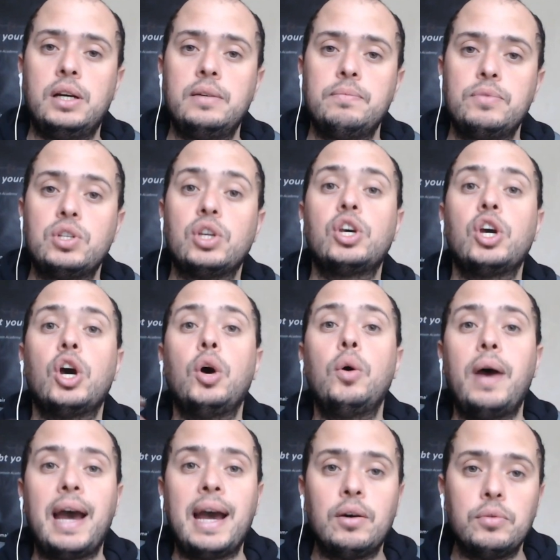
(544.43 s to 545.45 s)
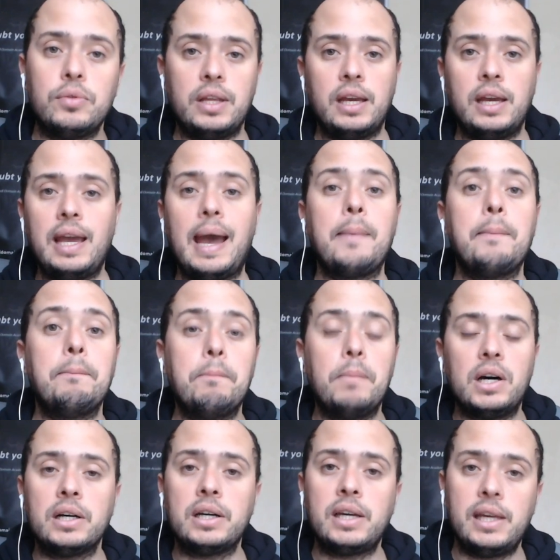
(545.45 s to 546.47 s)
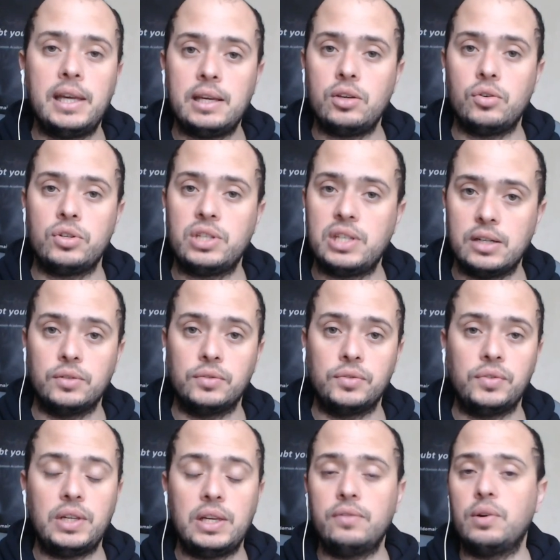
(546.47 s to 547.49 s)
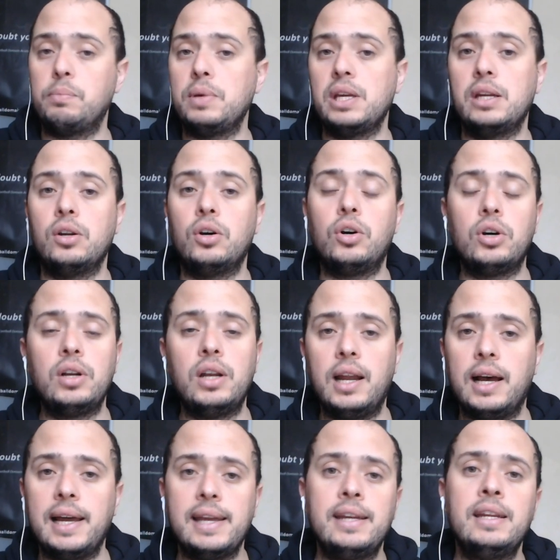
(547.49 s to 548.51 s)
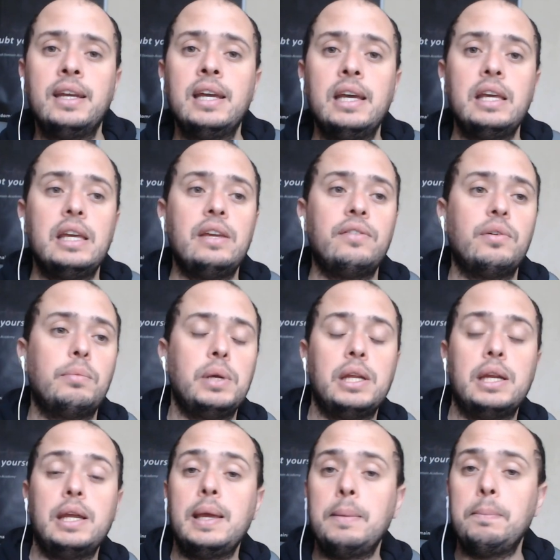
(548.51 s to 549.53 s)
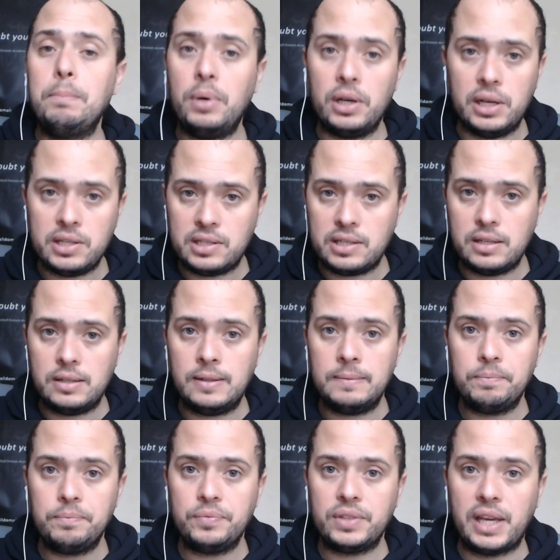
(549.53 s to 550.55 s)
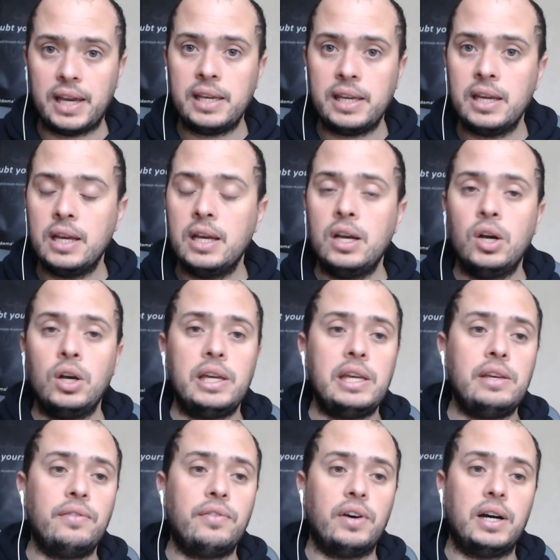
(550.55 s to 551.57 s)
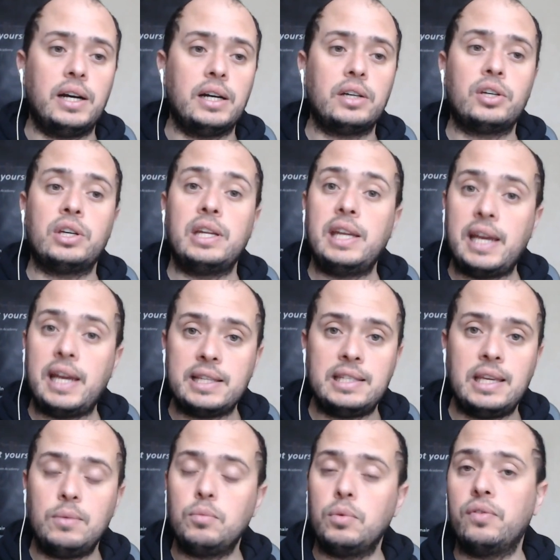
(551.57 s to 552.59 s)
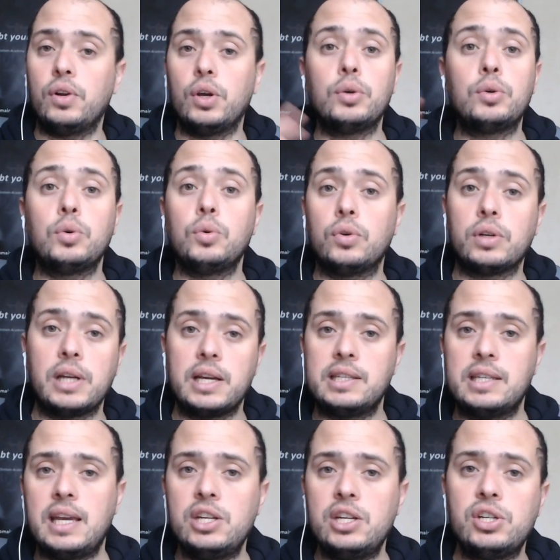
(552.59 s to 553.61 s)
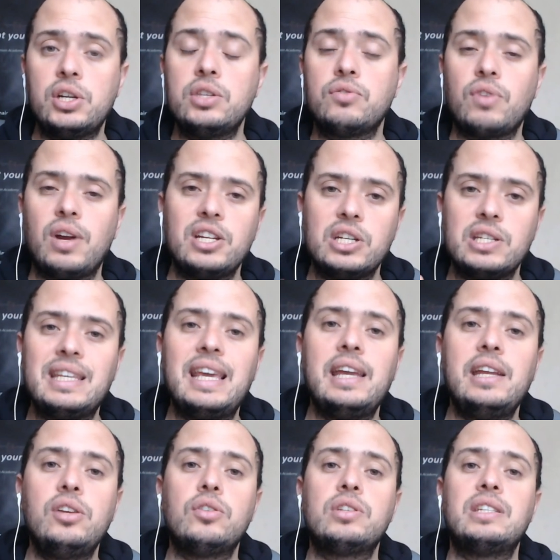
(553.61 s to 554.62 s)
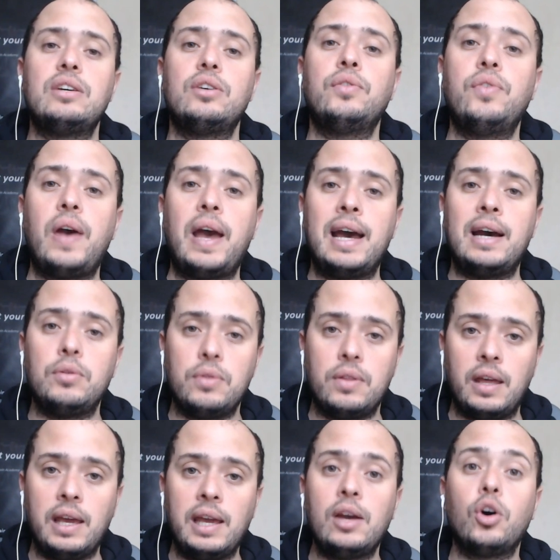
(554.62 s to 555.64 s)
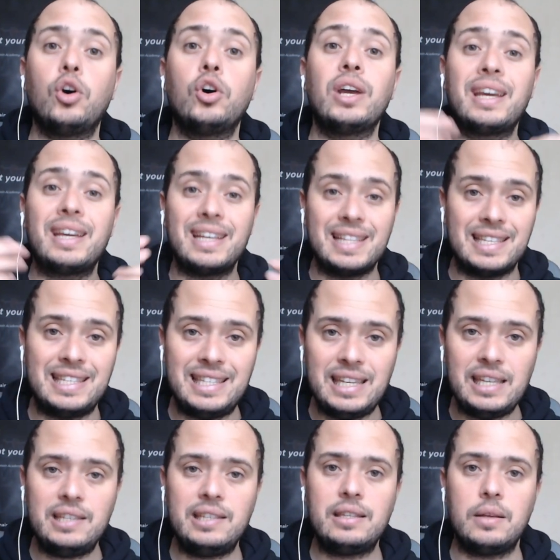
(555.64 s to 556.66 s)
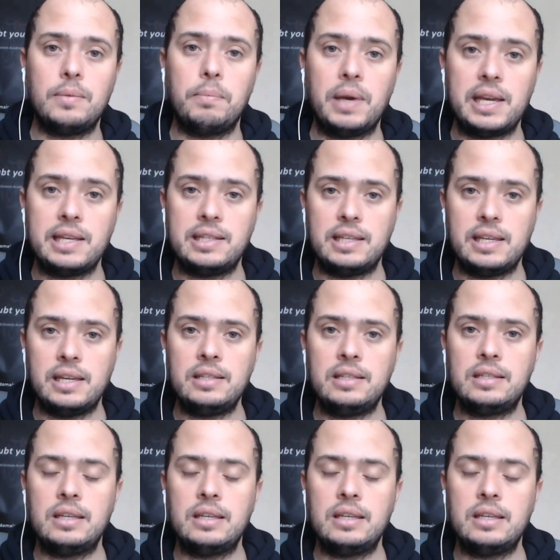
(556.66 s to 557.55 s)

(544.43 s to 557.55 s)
to go out there and market yourself, either being online, either being in person, okay, either connecting with local organizations, right? Just getting yourself out there on a consistent basis,